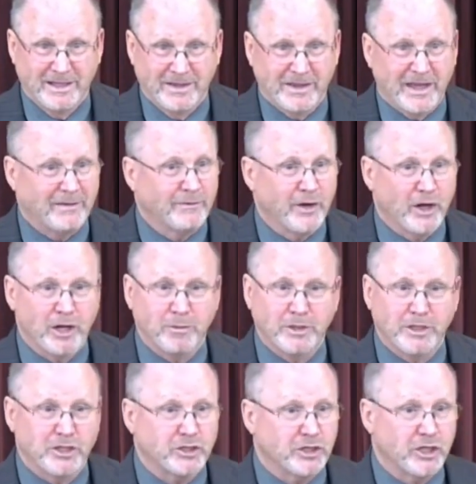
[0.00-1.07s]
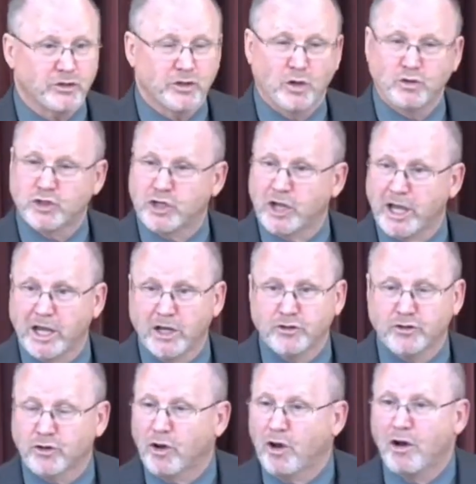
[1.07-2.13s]
That variableness, there's no change
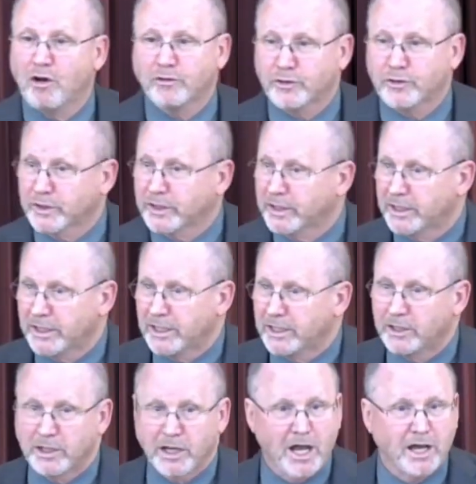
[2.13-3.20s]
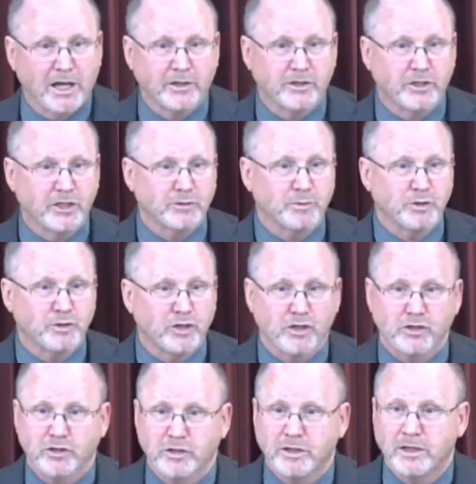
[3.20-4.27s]
or altering in God's
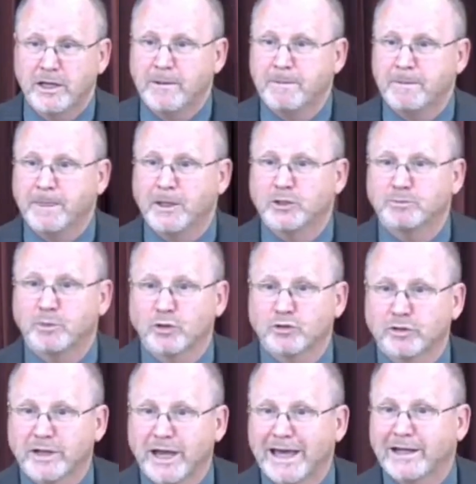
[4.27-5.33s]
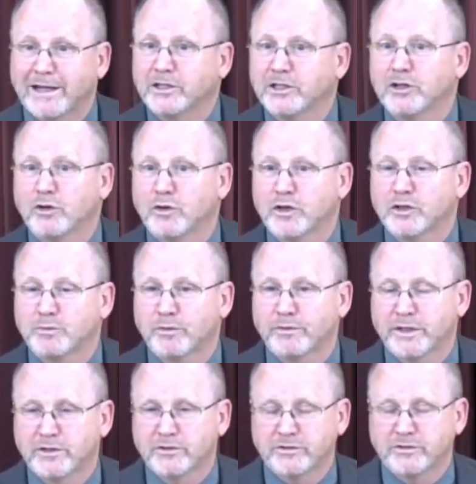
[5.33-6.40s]
disposition, His personality, or His
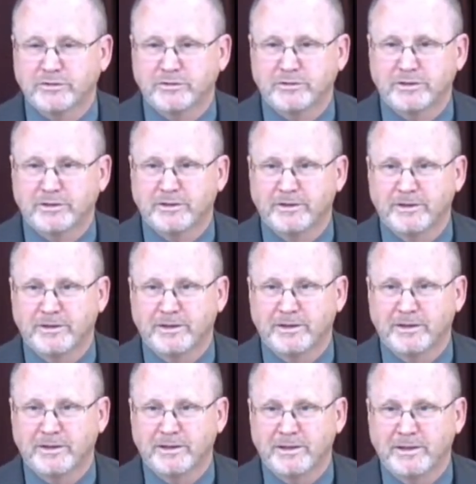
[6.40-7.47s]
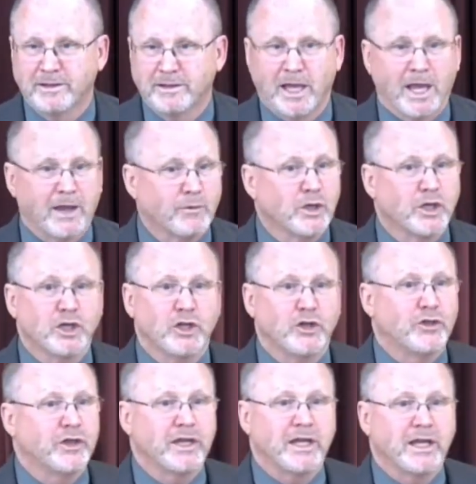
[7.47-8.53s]
provisions. Every good
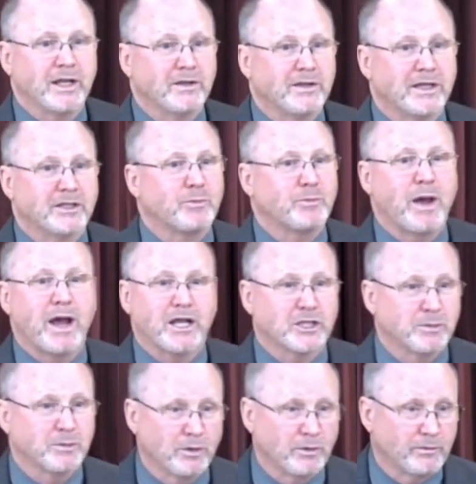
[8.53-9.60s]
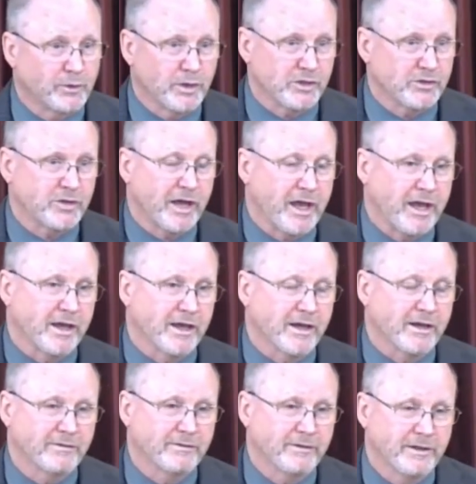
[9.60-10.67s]
thing that's possible for us to have
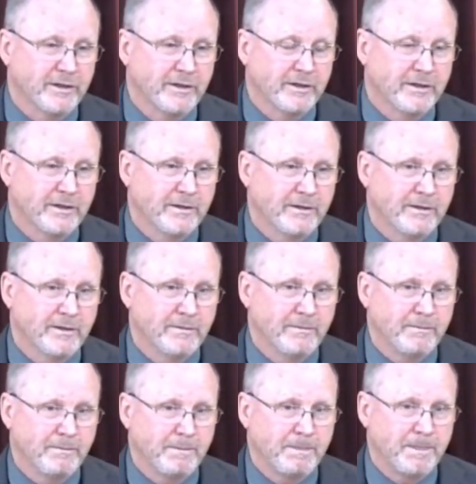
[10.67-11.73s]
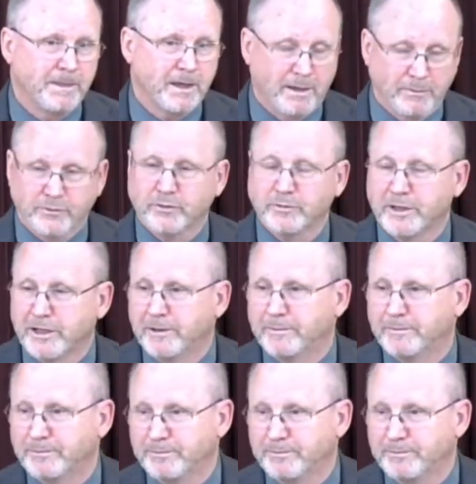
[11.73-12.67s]
comes from Him